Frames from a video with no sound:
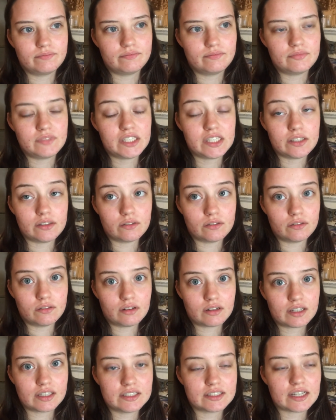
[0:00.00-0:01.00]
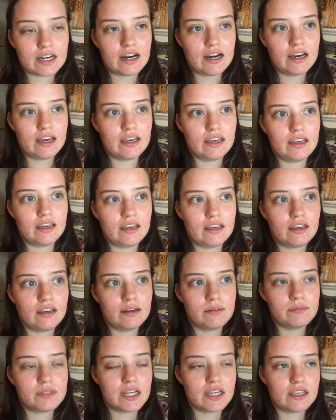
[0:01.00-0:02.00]
deal because I
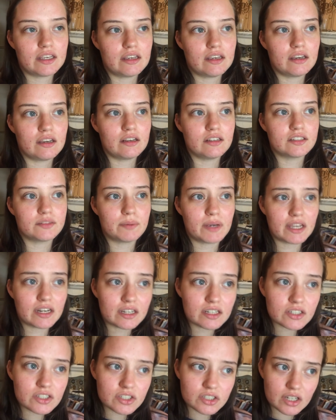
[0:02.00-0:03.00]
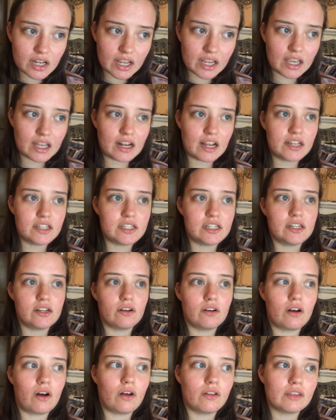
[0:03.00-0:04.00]
am taking Spanish, and I did it
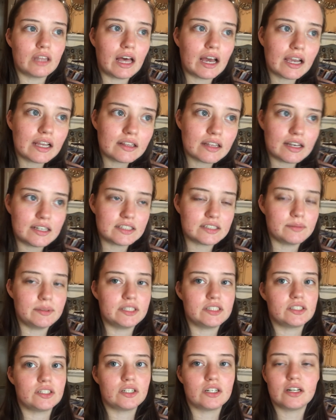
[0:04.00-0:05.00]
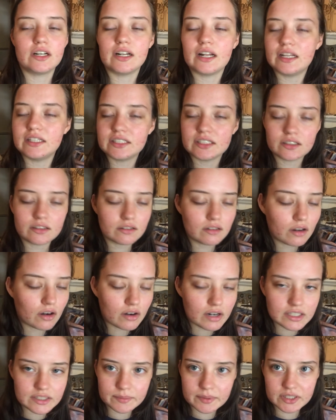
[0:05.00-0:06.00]
online last semester, and I didn't learn
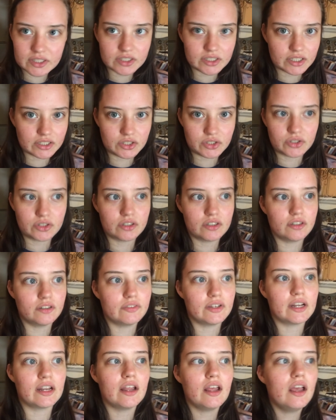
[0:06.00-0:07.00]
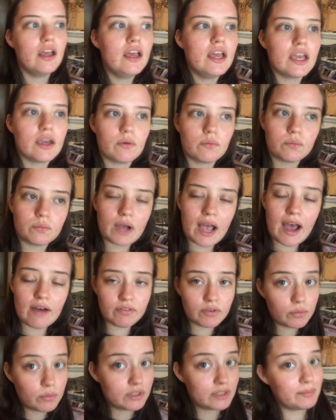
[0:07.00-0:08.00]
as much as I should have, and half
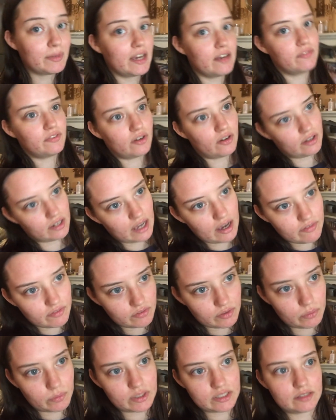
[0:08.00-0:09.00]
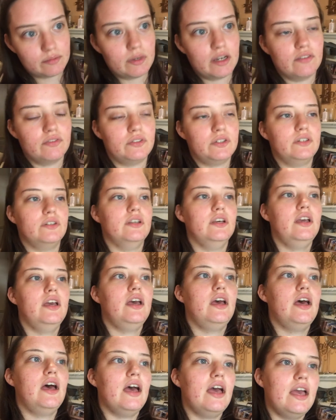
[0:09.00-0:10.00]
of it was my fault and half of it wasn't my fault,
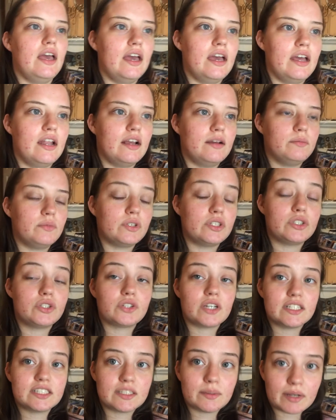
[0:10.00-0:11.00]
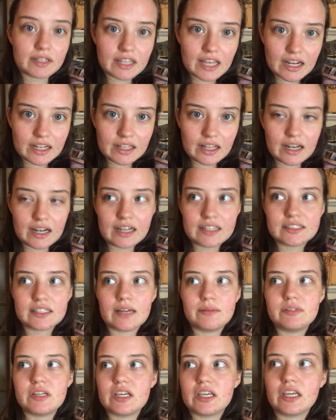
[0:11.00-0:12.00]
and I'm really stressed about that class.
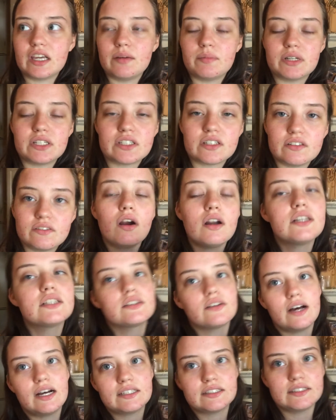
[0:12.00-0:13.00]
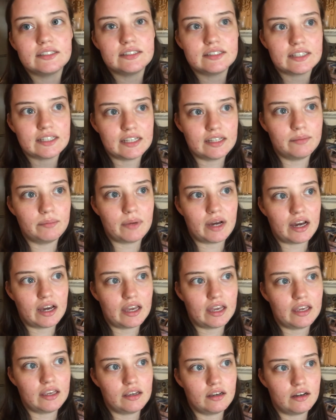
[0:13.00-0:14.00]
I'm taking a bunch of hardest classes in
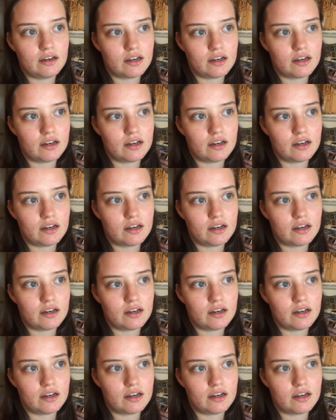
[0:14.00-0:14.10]
my